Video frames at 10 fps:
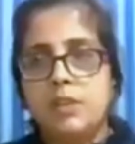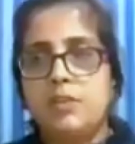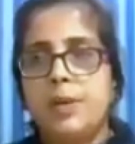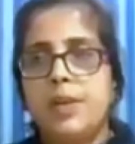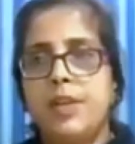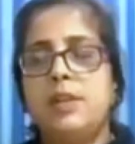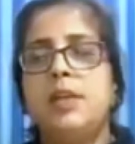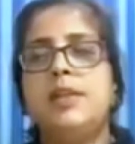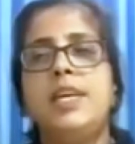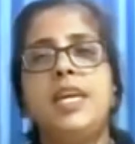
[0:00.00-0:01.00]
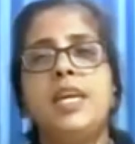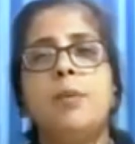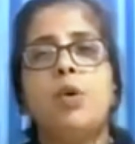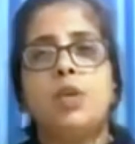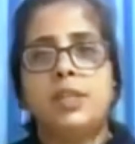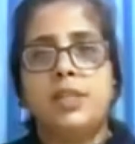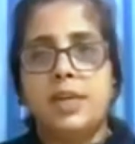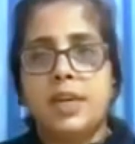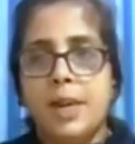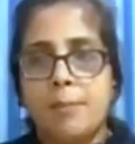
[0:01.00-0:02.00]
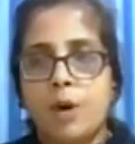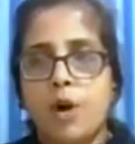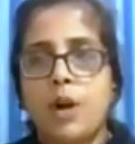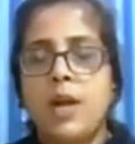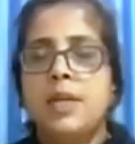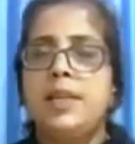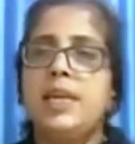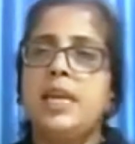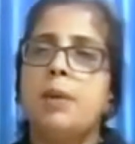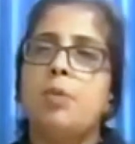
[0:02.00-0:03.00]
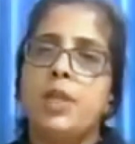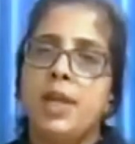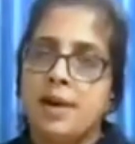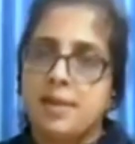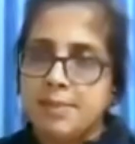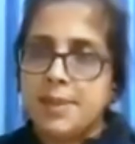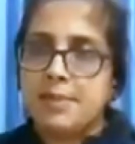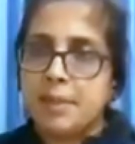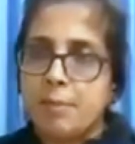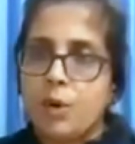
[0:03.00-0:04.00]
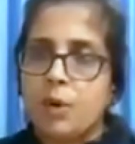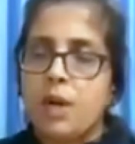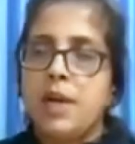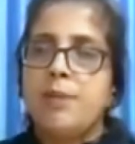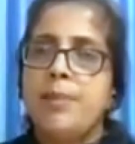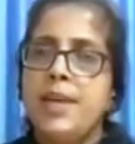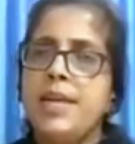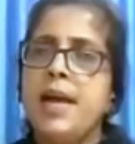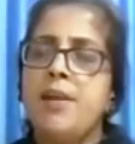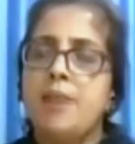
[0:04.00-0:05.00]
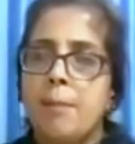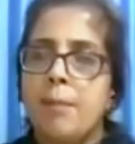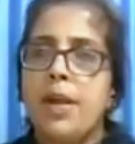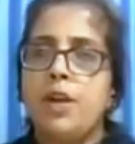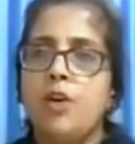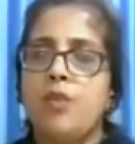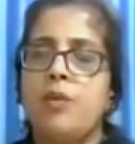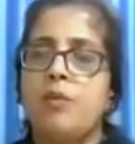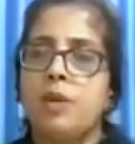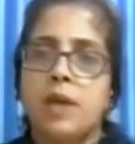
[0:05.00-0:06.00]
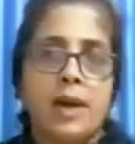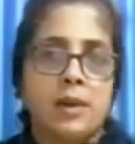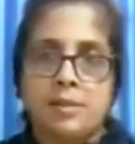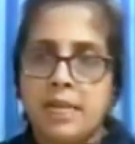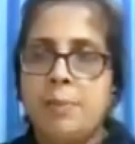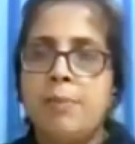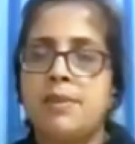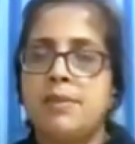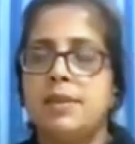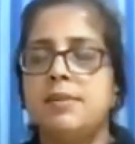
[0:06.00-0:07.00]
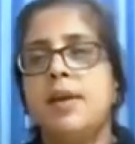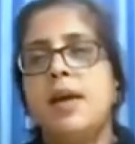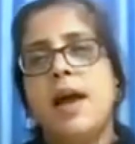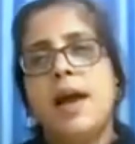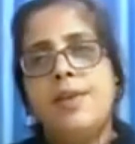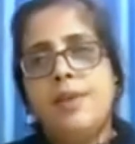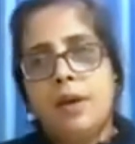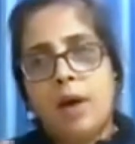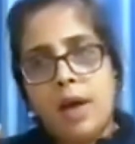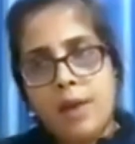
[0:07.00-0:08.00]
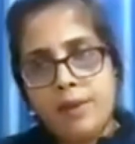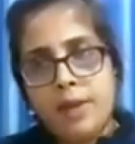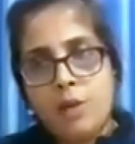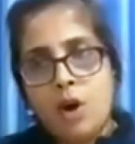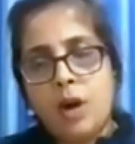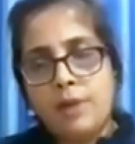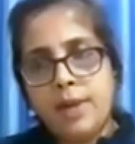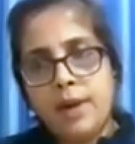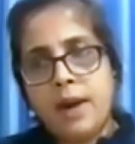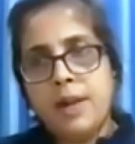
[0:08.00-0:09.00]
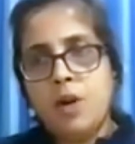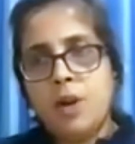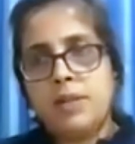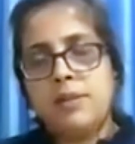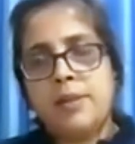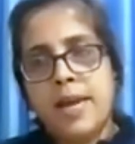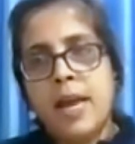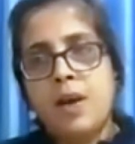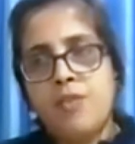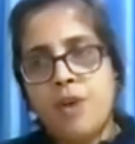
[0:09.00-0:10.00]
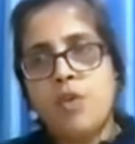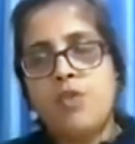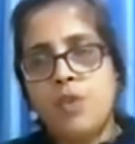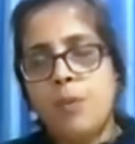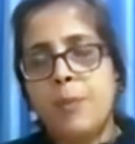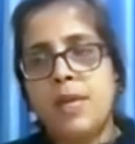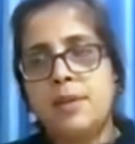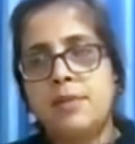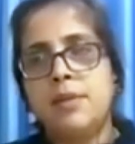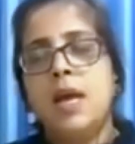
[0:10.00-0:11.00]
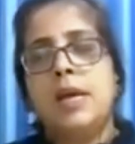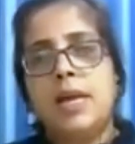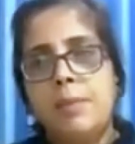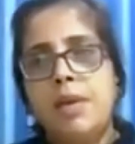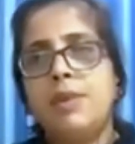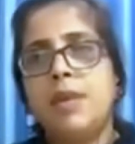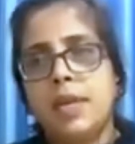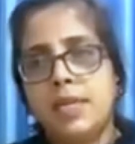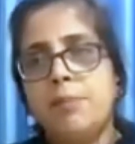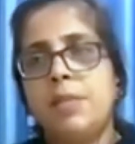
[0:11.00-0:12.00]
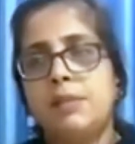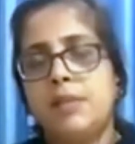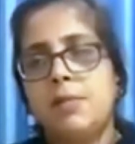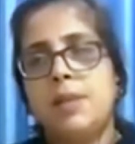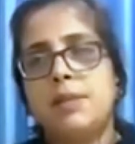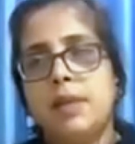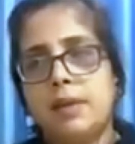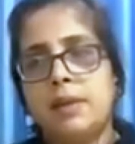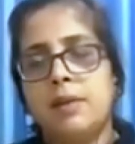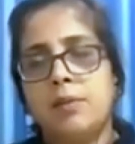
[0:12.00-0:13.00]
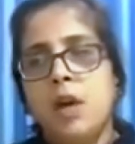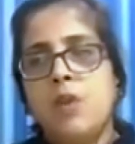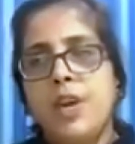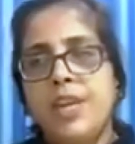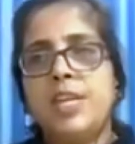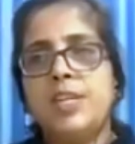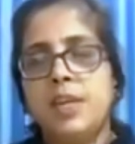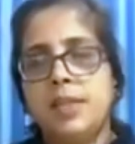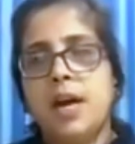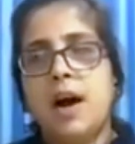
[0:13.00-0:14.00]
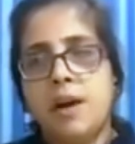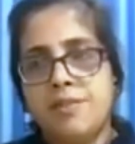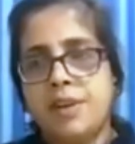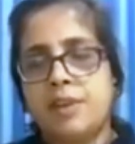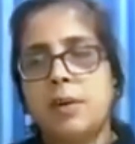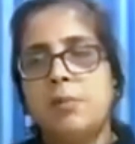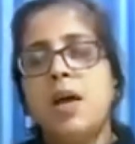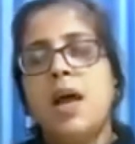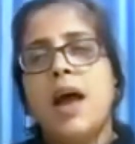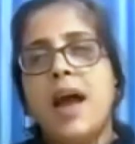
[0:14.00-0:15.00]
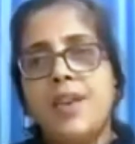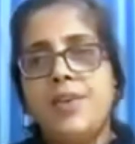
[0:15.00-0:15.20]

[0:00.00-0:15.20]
period, thinking about the children abroad, thinking about their husbands abroad. Many have complained of sleeplessness. And as a cardiologist, I have found few patients coming with the rhythm disturbance, variation in the heart rhythm, and